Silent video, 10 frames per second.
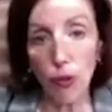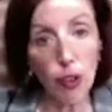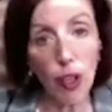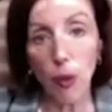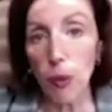
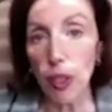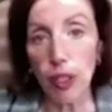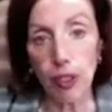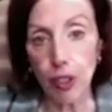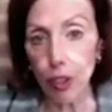figure out what
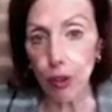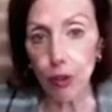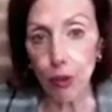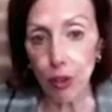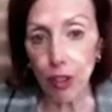it is that
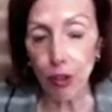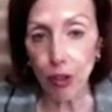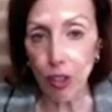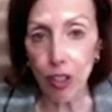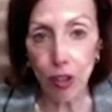you're
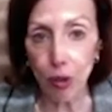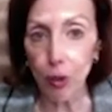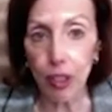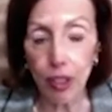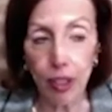interested in
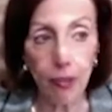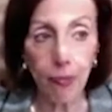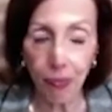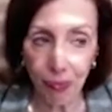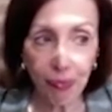doing and